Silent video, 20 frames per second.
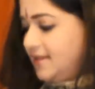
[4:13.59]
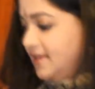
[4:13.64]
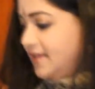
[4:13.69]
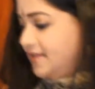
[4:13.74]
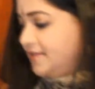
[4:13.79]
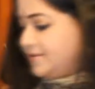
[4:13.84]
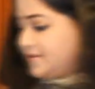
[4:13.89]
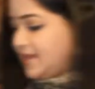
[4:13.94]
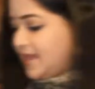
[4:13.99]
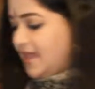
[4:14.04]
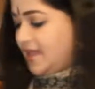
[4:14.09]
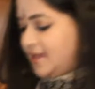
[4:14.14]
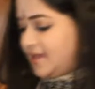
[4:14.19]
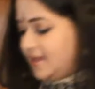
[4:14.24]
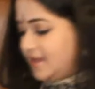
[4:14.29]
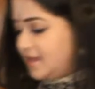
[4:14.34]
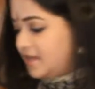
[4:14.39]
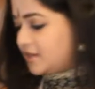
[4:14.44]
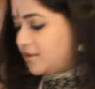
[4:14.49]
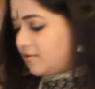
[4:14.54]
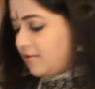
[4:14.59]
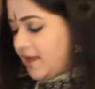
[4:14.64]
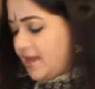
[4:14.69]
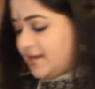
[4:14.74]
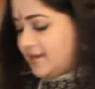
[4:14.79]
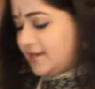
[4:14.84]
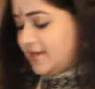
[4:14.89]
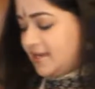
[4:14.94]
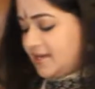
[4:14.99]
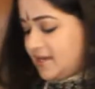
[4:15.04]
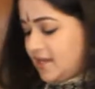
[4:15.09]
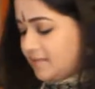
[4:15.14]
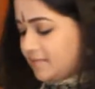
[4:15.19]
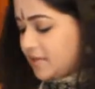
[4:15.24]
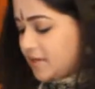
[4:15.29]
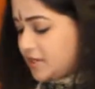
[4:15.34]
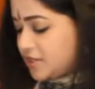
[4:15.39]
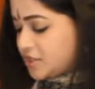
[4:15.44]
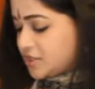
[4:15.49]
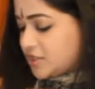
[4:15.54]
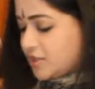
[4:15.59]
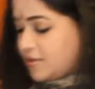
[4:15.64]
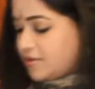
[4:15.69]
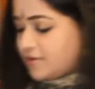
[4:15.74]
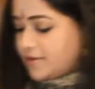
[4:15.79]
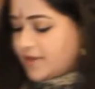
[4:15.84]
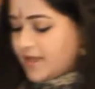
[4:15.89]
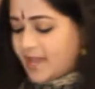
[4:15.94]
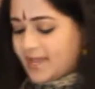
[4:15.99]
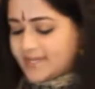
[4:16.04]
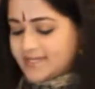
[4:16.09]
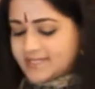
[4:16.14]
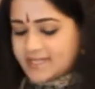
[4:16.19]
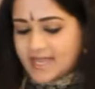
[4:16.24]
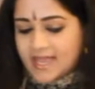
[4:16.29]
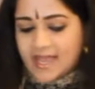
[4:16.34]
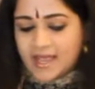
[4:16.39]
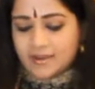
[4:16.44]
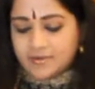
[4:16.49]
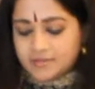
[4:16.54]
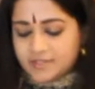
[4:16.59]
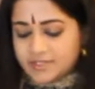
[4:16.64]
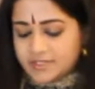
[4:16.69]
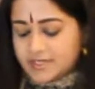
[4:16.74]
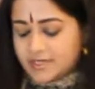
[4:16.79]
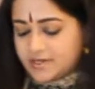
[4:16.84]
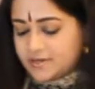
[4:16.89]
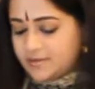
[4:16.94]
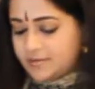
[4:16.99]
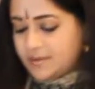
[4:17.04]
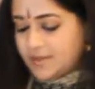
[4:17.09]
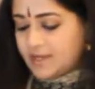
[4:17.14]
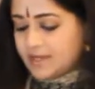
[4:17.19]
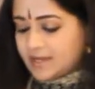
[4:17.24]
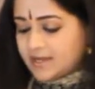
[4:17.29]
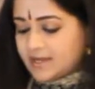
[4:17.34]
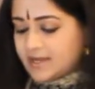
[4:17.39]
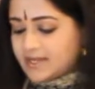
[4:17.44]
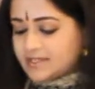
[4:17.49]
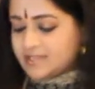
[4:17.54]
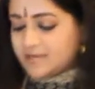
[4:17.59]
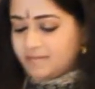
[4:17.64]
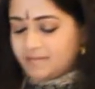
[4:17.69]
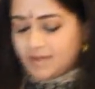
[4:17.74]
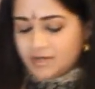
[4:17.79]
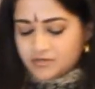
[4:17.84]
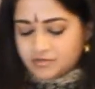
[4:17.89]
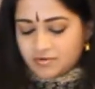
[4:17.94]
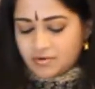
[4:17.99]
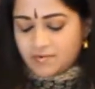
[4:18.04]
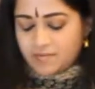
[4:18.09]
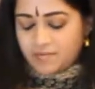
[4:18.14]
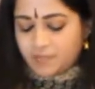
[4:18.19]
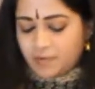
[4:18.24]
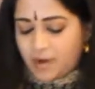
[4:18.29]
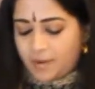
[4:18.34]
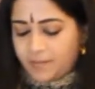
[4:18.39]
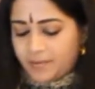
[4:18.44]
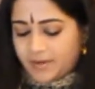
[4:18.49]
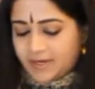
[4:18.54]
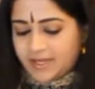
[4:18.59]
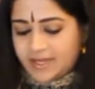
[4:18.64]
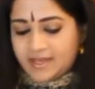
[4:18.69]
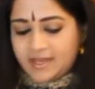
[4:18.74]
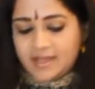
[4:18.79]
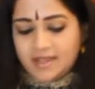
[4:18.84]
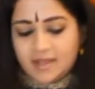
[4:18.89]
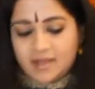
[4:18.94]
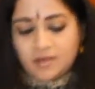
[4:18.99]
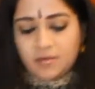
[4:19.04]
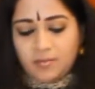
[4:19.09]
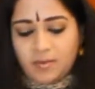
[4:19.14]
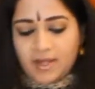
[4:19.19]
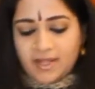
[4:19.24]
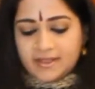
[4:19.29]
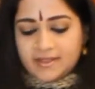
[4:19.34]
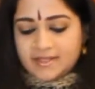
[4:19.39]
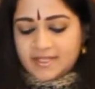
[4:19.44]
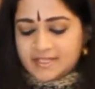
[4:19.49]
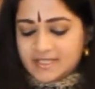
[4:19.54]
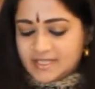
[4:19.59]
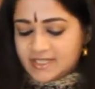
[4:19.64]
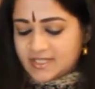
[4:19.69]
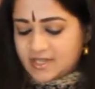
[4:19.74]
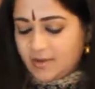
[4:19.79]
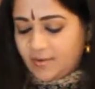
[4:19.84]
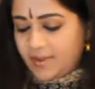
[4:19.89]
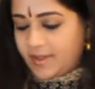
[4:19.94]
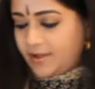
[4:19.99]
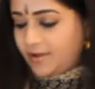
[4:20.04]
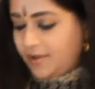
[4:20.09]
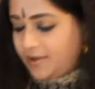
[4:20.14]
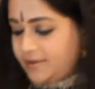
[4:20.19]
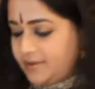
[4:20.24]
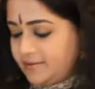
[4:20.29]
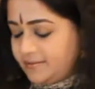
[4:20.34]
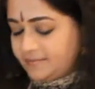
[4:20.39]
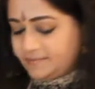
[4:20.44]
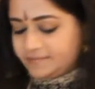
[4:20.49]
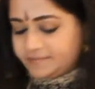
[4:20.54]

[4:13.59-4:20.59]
Okay, great. Now I'm going to show you guys how to cut a mushroom properly while this is going on.